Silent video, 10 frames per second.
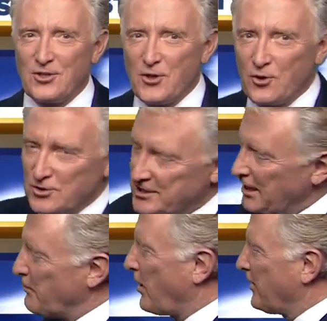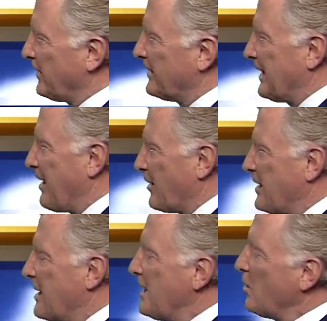Thursday, partly
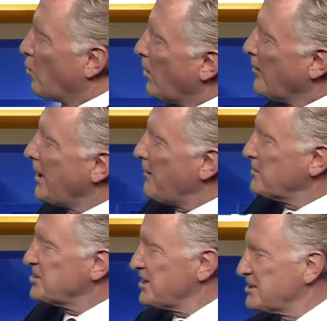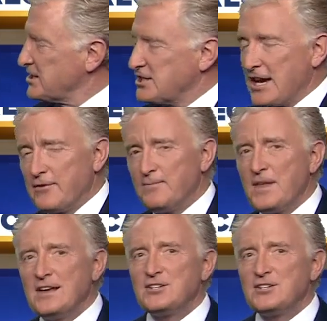cloudy, warming up to 67.